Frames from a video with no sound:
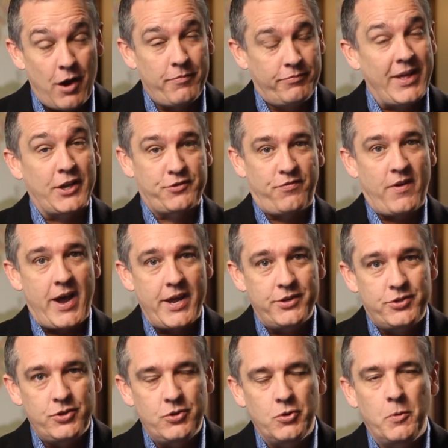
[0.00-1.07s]
That's fine
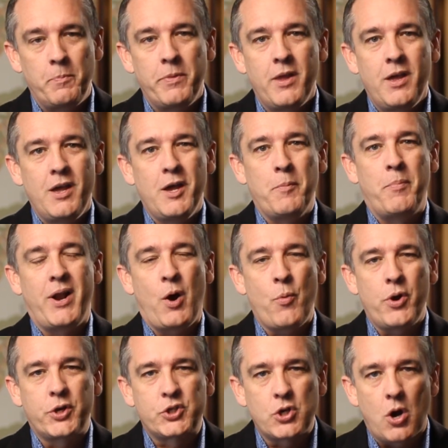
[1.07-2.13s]
too. But I
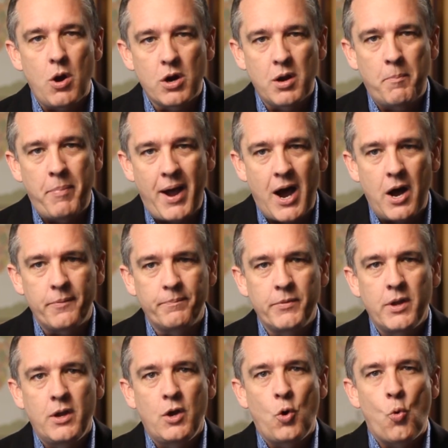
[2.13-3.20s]
want to talk about
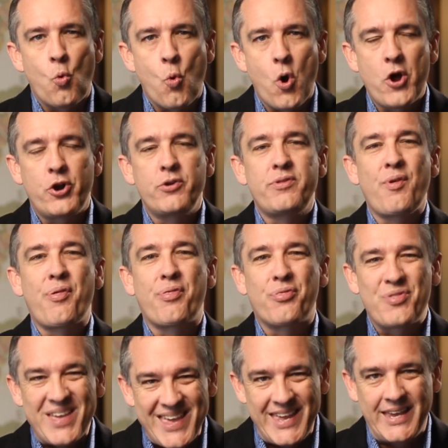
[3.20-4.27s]
what are the
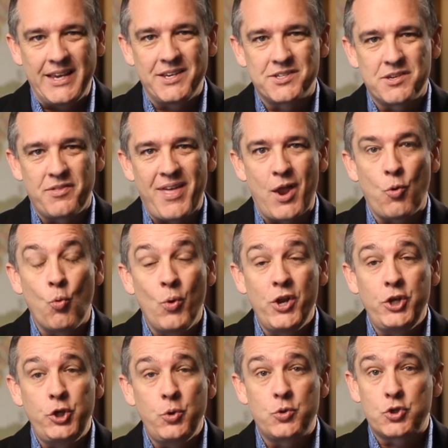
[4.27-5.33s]
things that
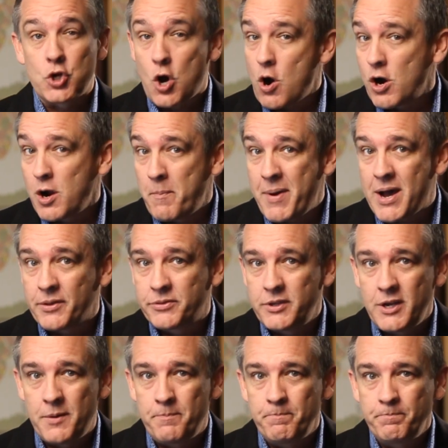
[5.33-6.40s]
when you talk about
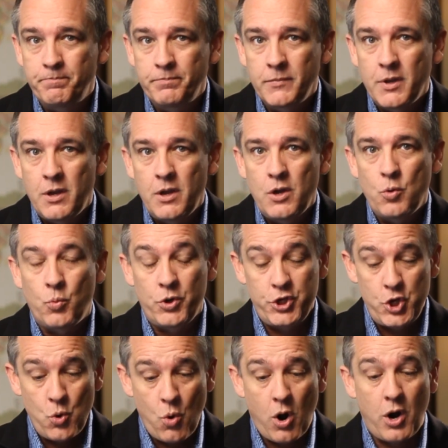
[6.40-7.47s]
them, when
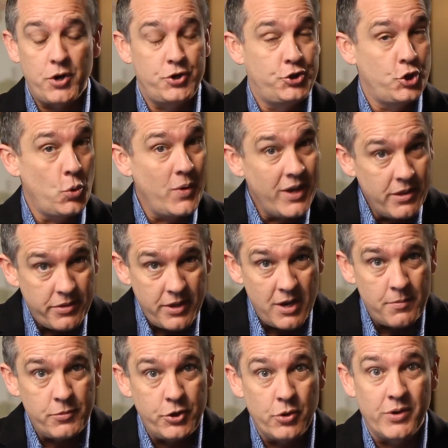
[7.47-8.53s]
you are doing
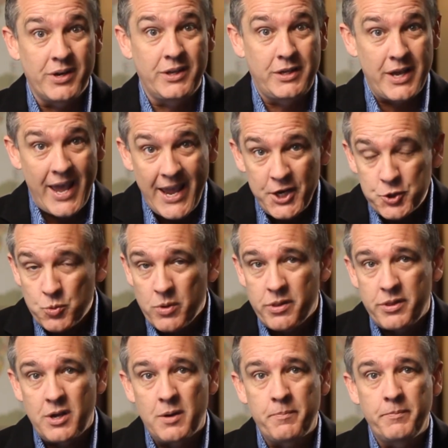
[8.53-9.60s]
them, you're engaged with
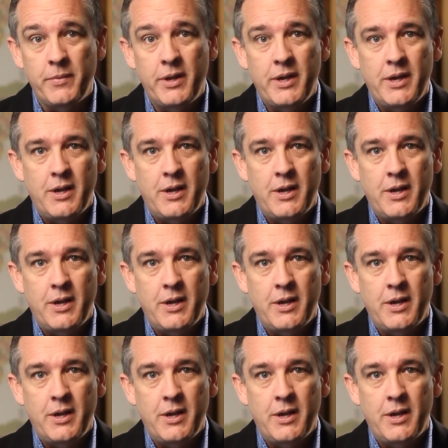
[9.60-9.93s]
them,